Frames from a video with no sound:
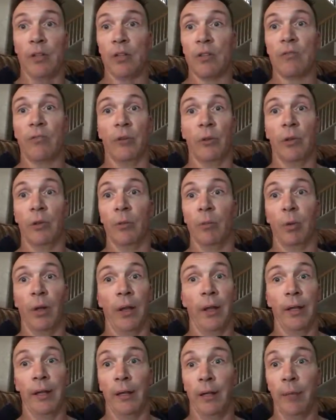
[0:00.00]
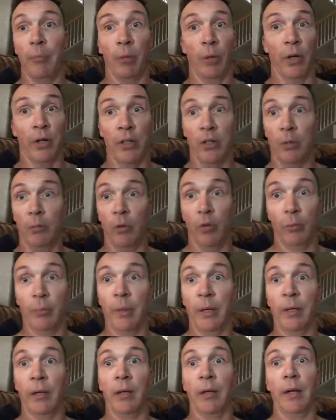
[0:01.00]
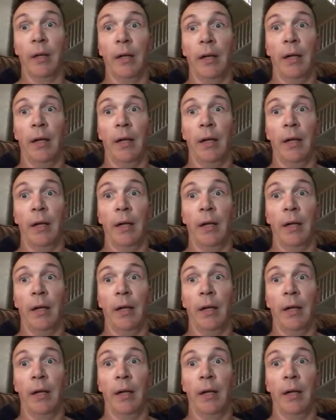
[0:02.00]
Just fill in the blank, any pressing movement,